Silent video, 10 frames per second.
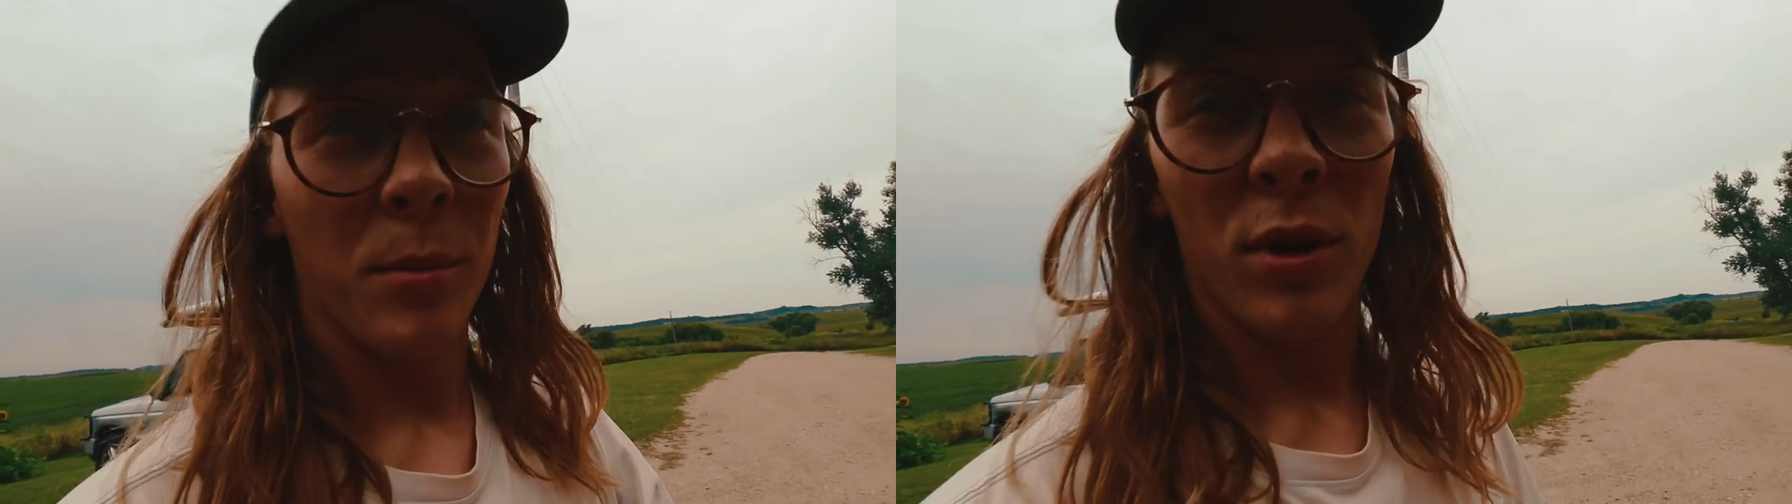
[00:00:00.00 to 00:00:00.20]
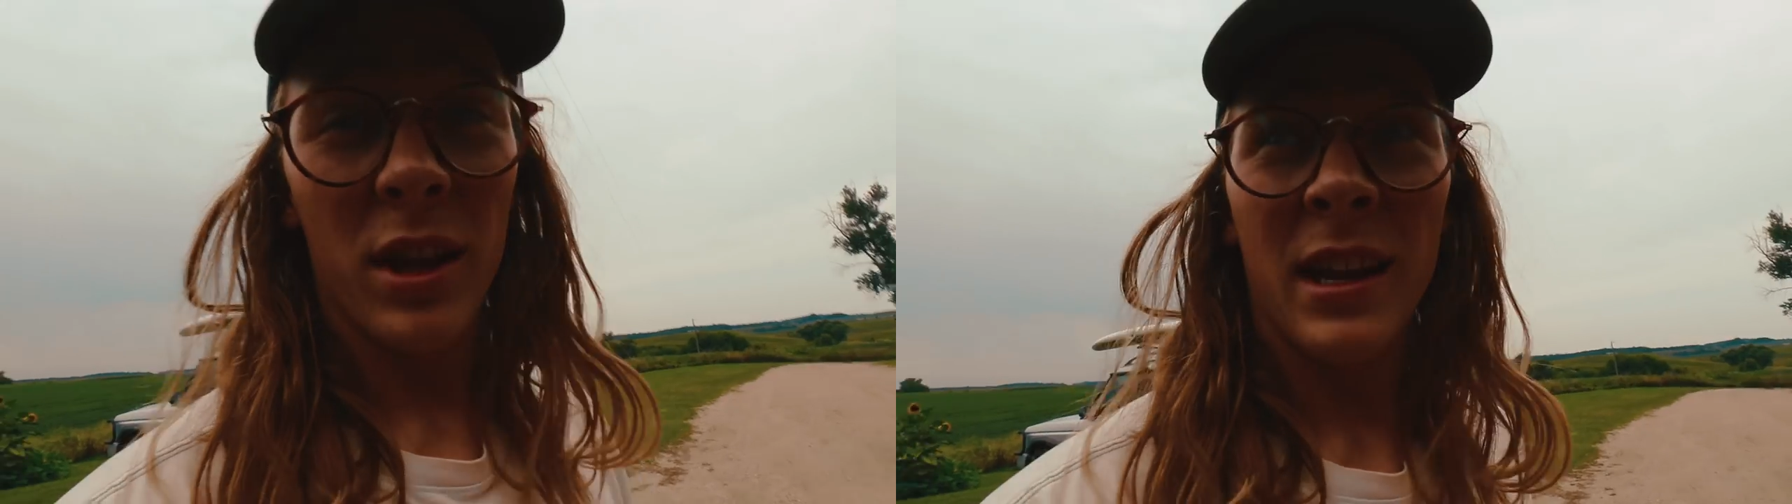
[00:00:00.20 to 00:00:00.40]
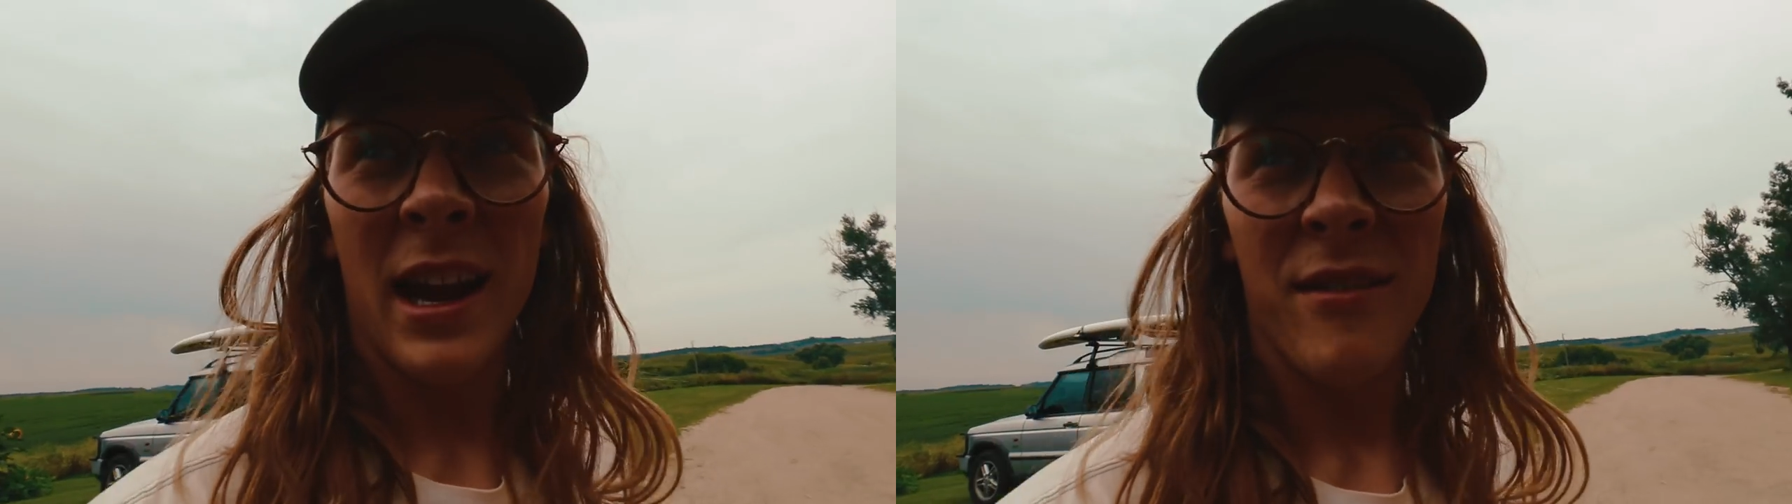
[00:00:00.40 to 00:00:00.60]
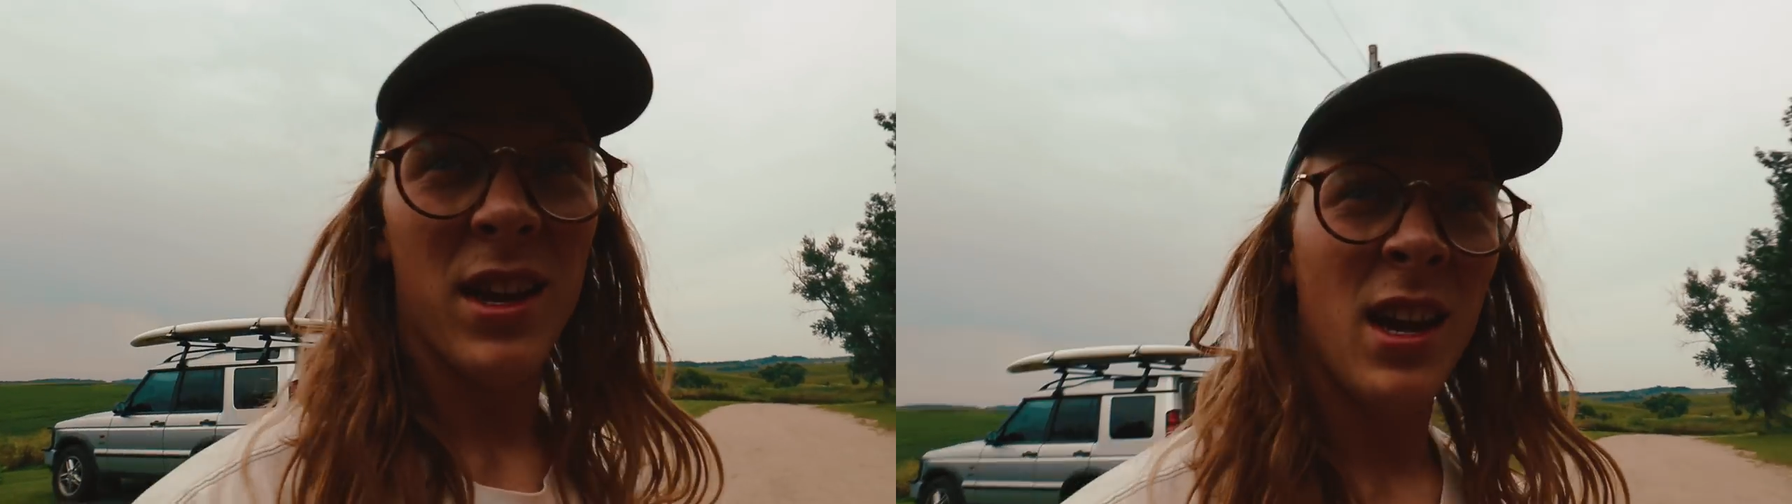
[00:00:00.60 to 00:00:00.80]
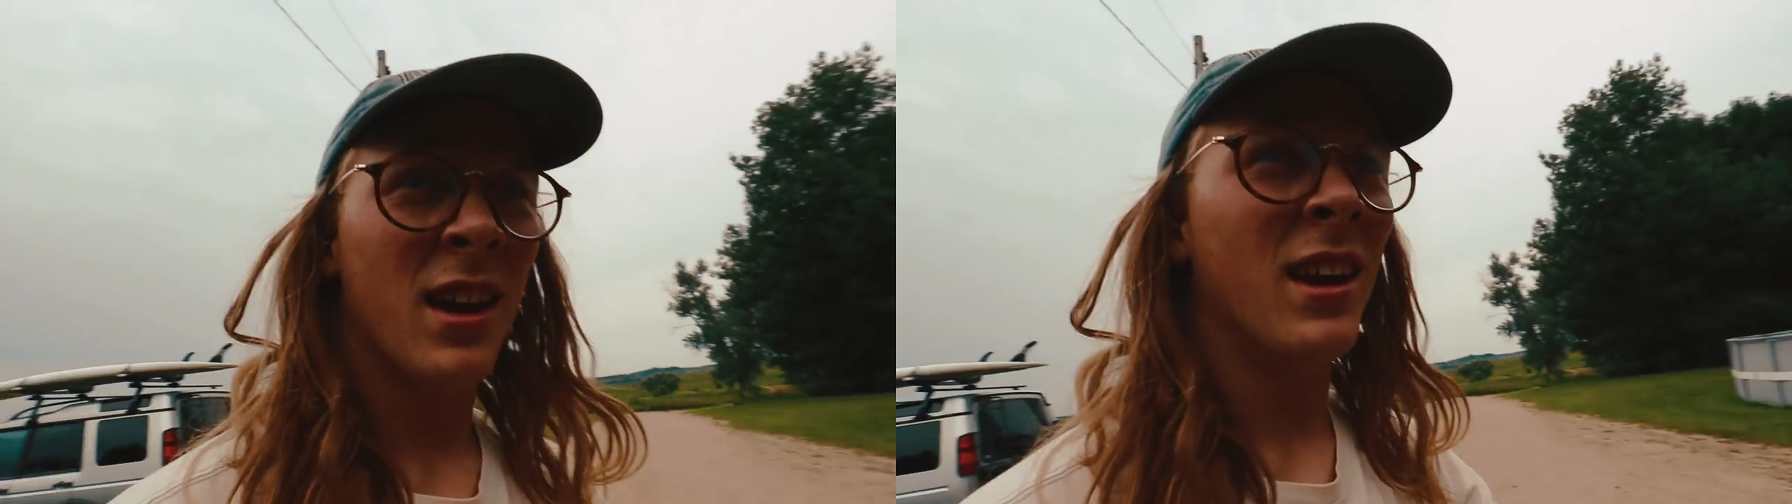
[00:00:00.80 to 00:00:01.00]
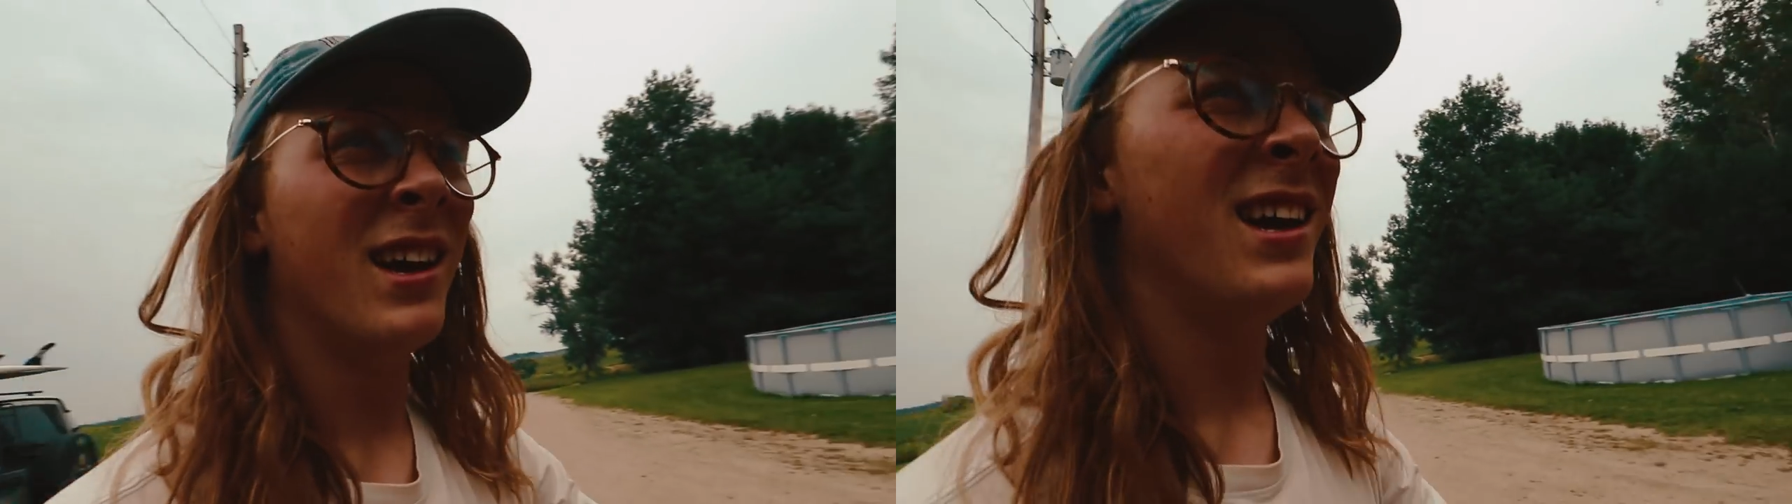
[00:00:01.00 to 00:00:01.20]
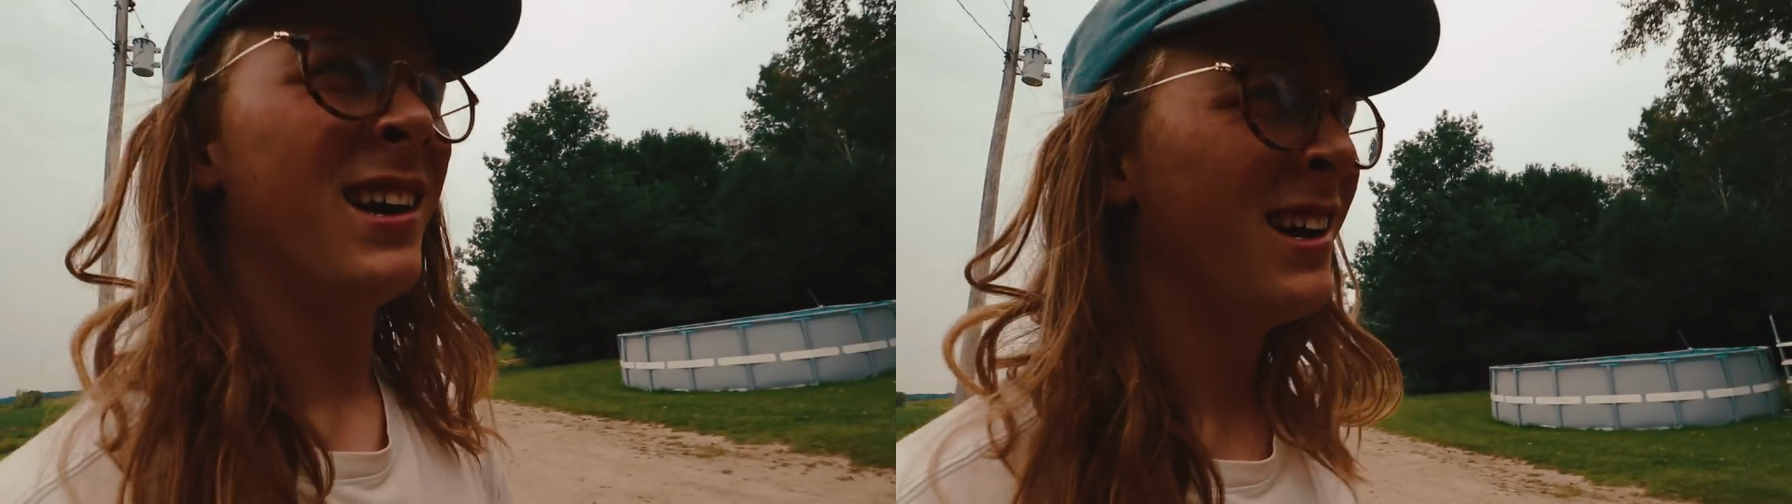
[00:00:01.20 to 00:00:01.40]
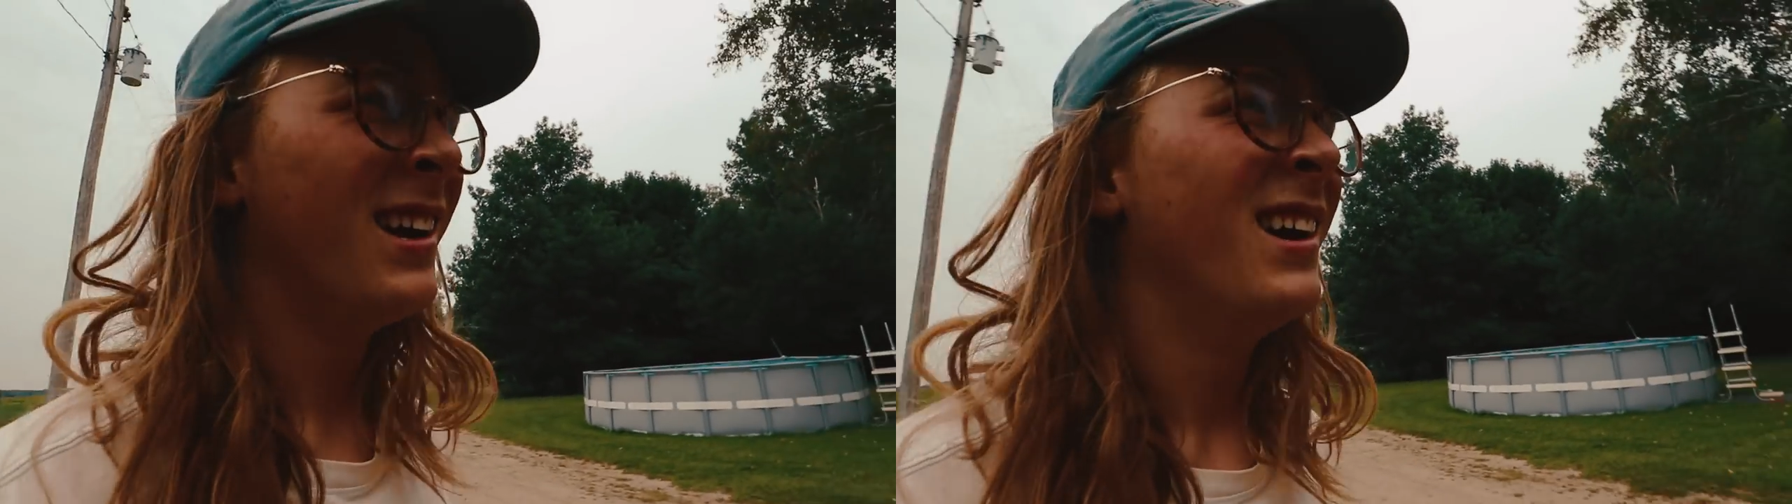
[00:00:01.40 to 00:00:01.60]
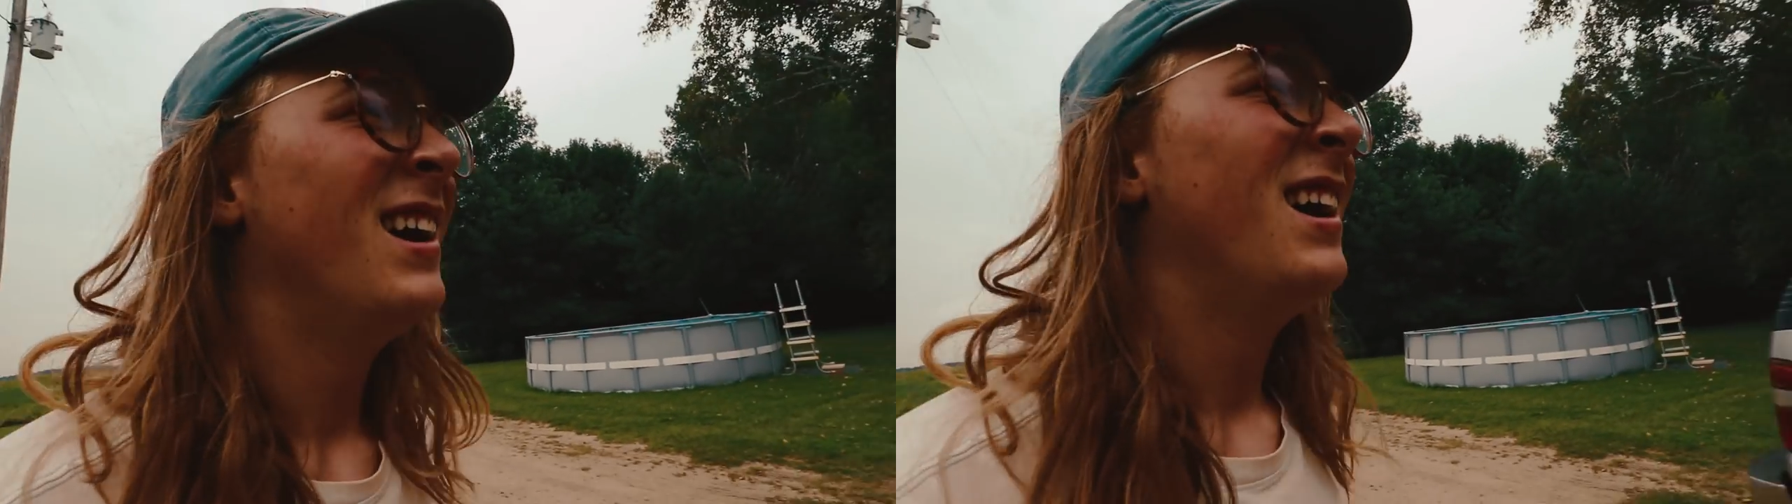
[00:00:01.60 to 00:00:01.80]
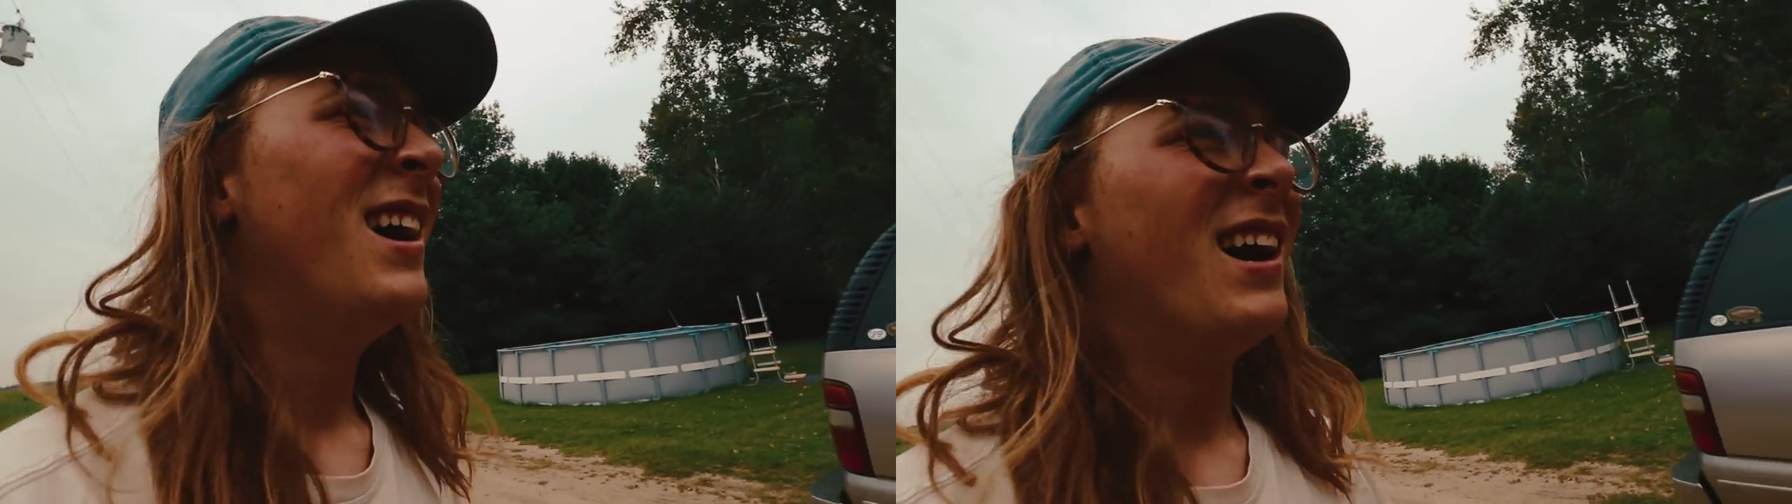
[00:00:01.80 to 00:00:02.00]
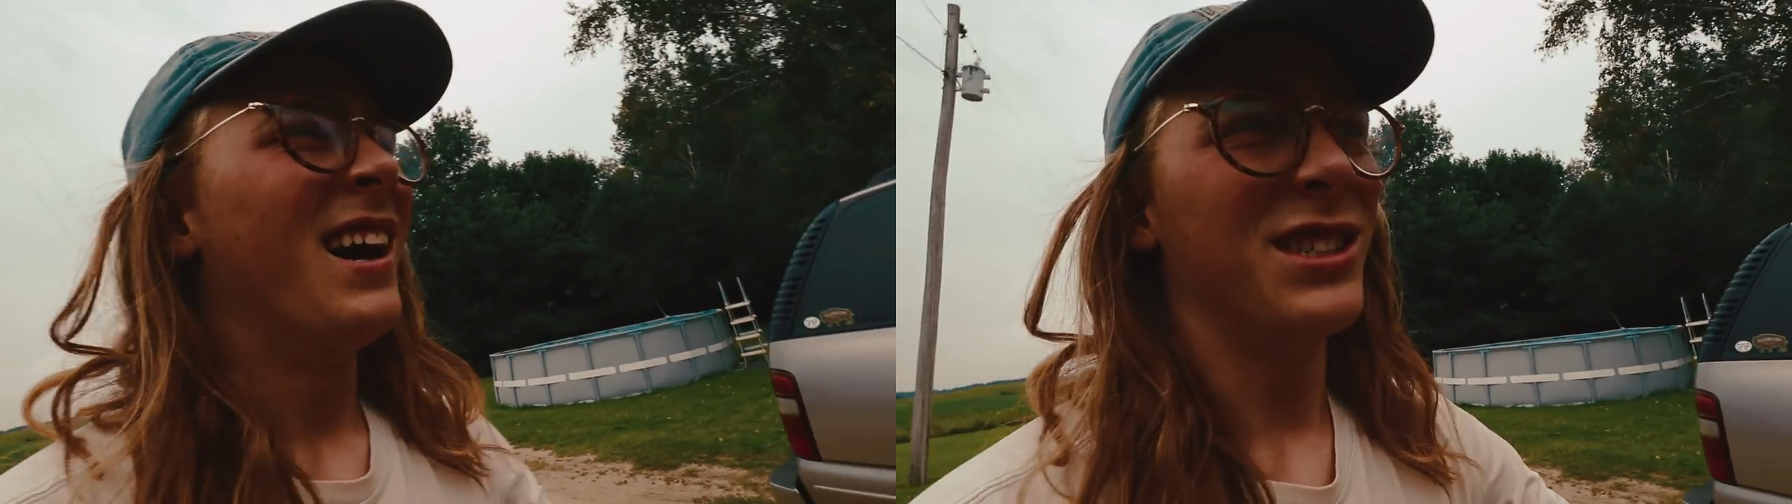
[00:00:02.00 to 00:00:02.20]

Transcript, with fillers: I'm breathing heavy. I